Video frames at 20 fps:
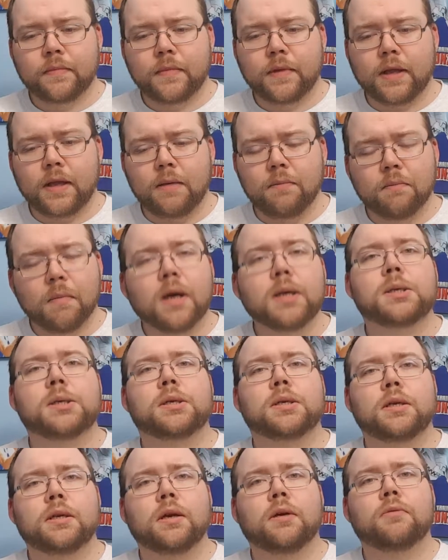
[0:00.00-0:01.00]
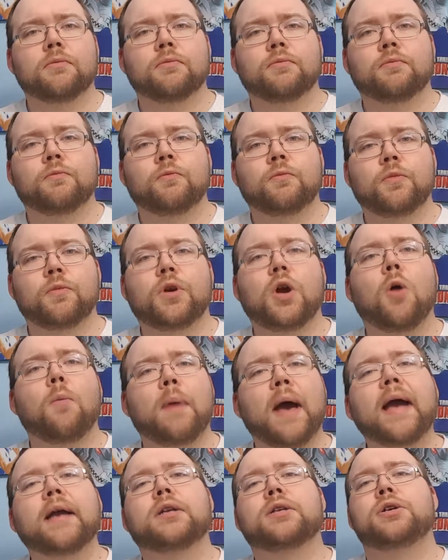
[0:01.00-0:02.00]
he must, you know, go
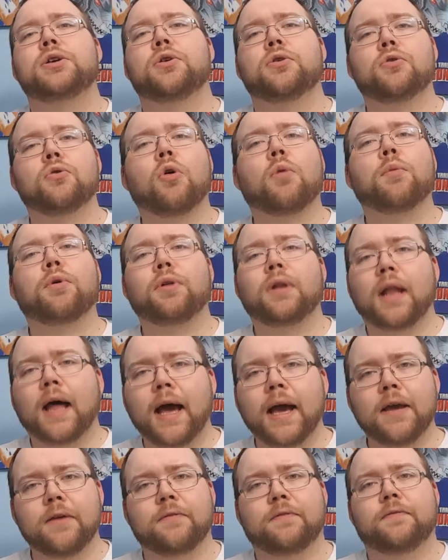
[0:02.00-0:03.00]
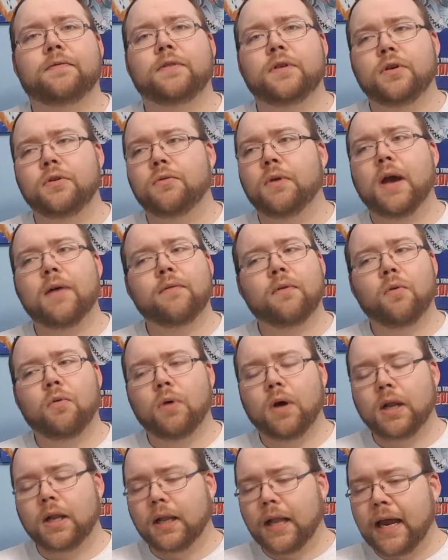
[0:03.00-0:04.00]
back to your normal life. You have a,
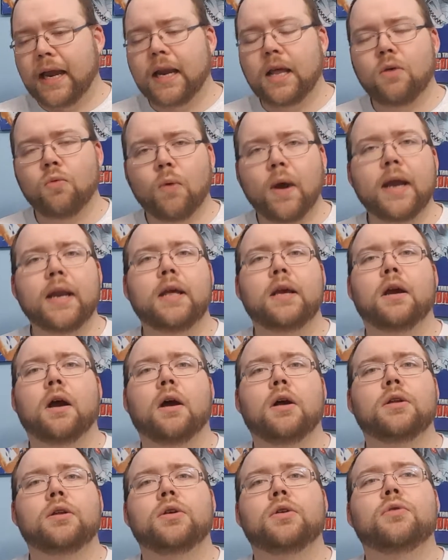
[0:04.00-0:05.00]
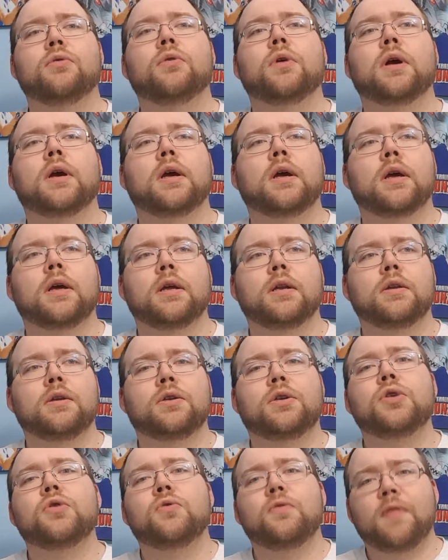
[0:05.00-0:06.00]
a lady waiting on you.
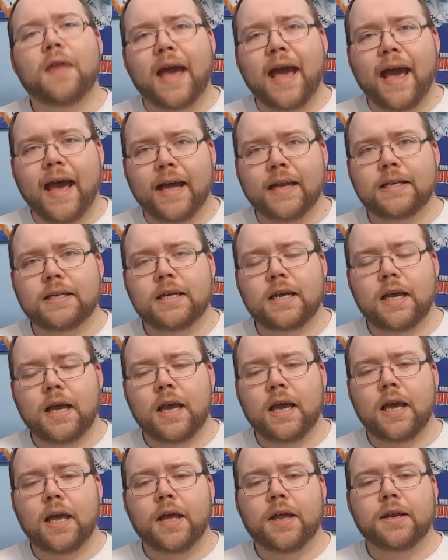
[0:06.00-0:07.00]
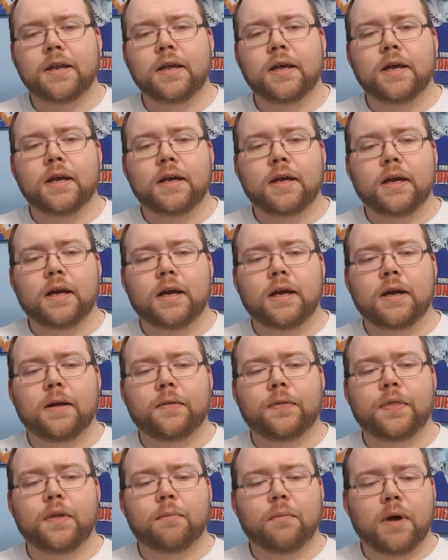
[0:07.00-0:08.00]
Do that, and
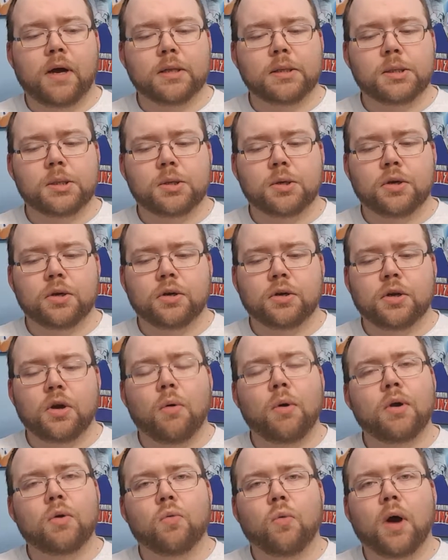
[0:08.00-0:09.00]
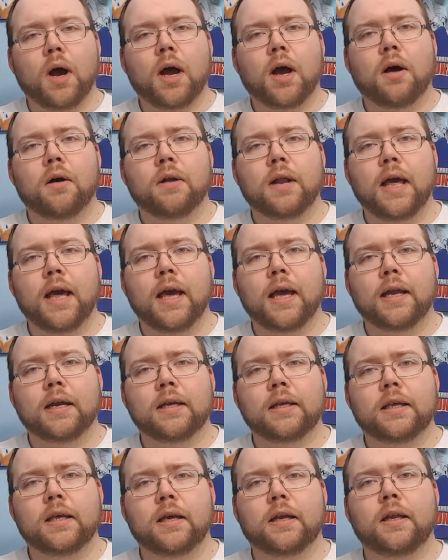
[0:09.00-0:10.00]
uh, the monster going wild
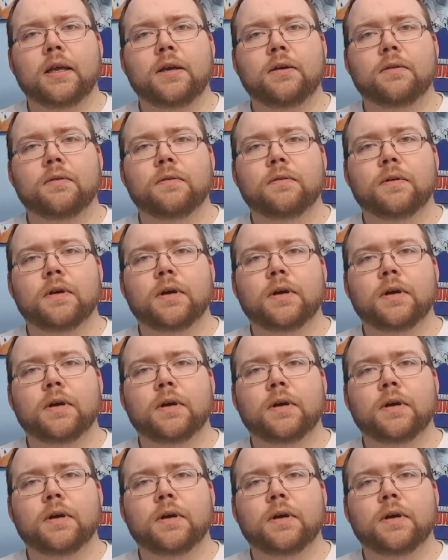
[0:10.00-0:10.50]
and killing